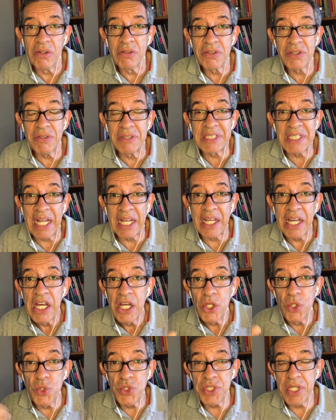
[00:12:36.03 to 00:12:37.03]
So it's like
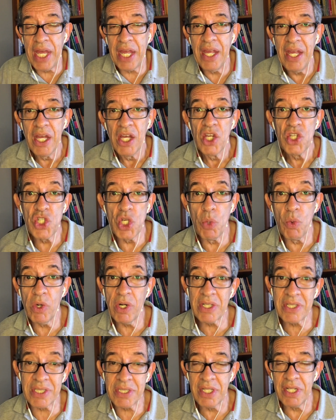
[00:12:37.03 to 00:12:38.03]
you say she
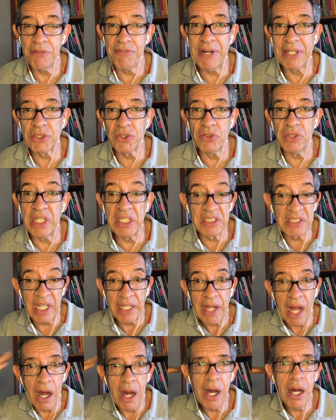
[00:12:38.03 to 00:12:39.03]
works in a factory and it's like,
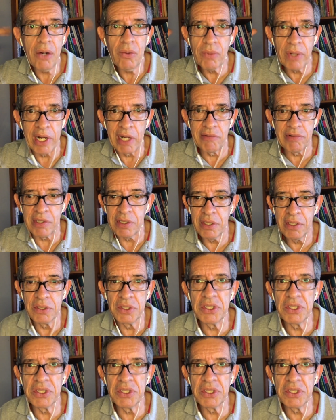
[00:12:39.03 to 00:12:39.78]
whatever.